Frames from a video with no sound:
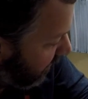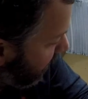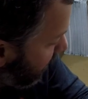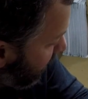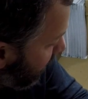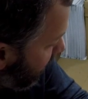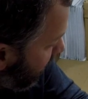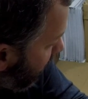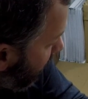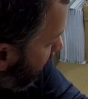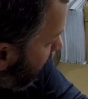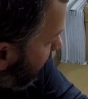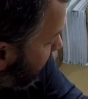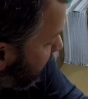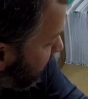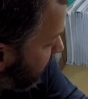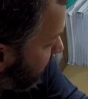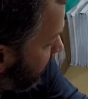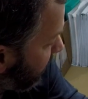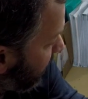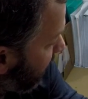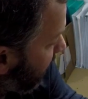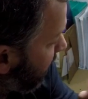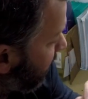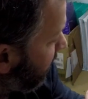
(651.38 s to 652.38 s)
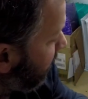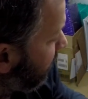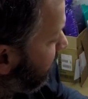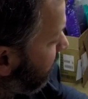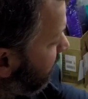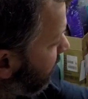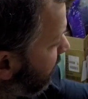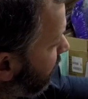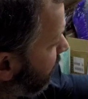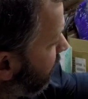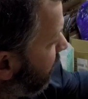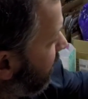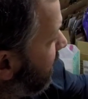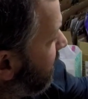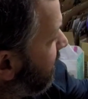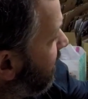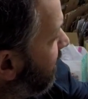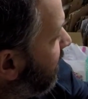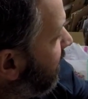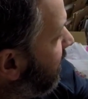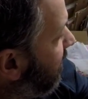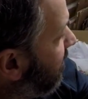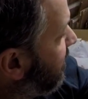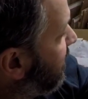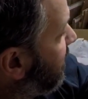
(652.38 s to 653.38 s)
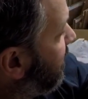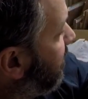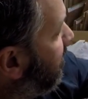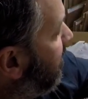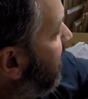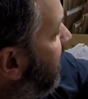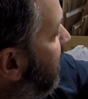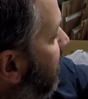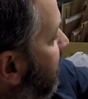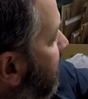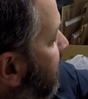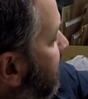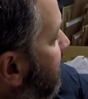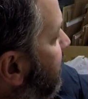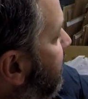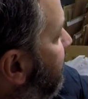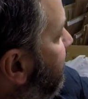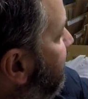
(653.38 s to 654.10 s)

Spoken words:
All right. So now let's look up something else.